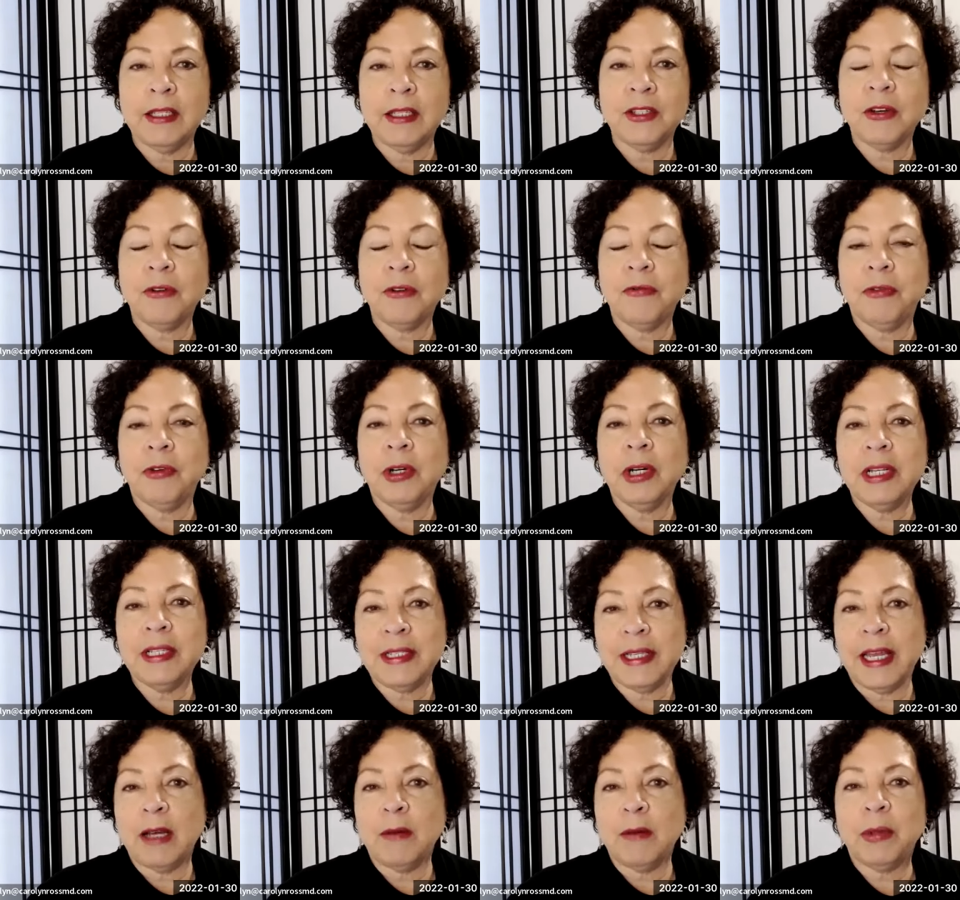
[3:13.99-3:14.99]
So for
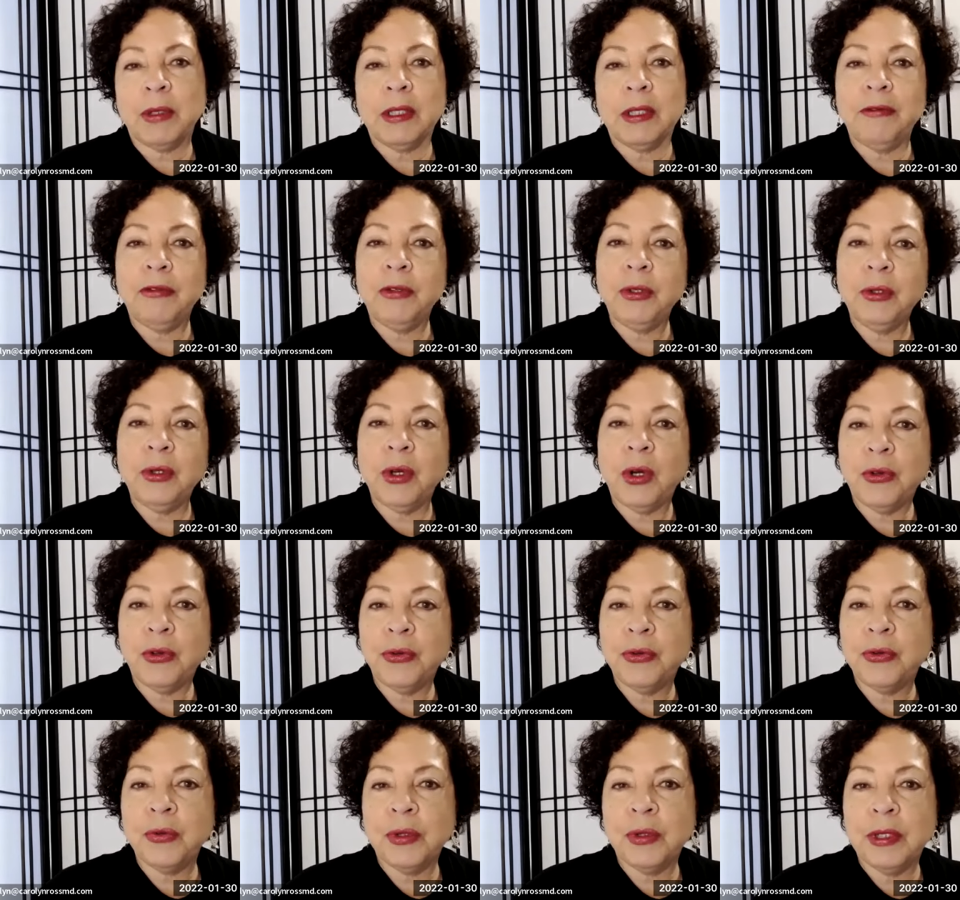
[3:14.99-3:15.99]
example, if you go
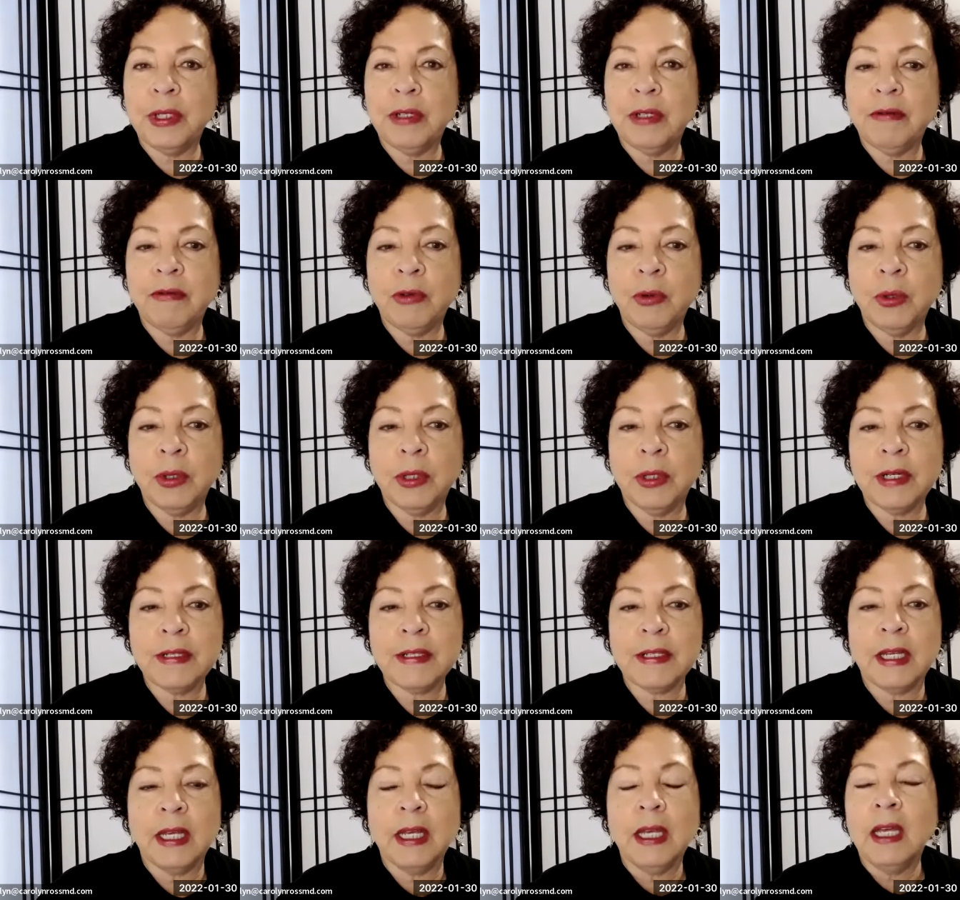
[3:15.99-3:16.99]
through a divorce